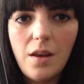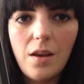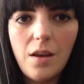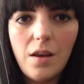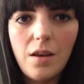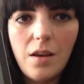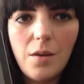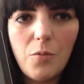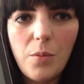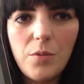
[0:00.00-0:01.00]

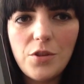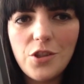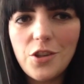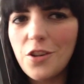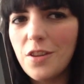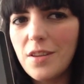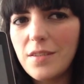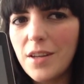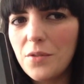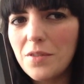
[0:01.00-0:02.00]
Probably should have done
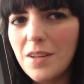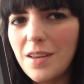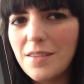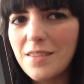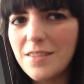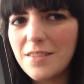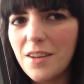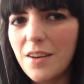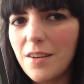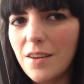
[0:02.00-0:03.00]
this downstairs because it's
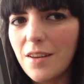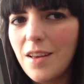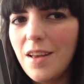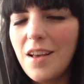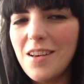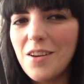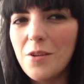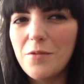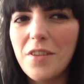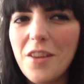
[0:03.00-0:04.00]
tidier.
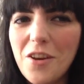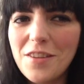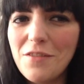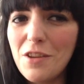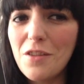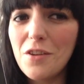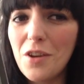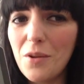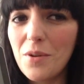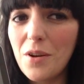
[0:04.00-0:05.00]
For those of you that
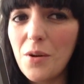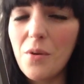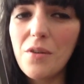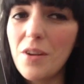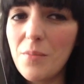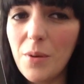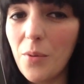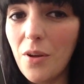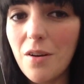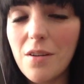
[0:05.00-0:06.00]
don't know or read my
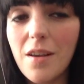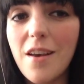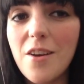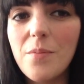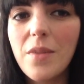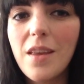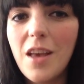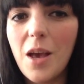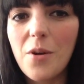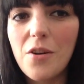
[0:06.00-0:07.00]
blog, I'm
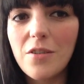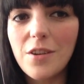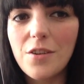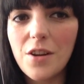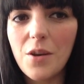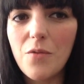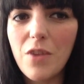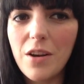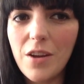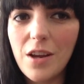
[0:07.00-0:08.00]
currently undergoing
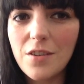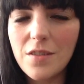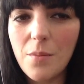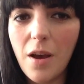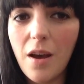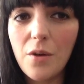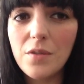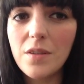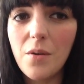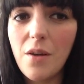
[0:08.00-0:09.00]
renovations in my
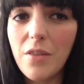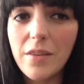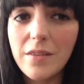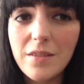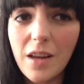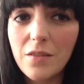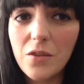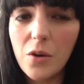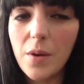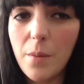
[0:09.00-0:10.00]
house, so everything's
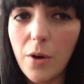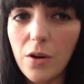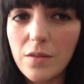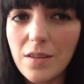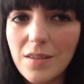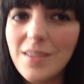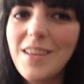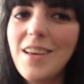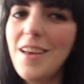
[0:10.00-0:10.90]
stacked up and in boxes.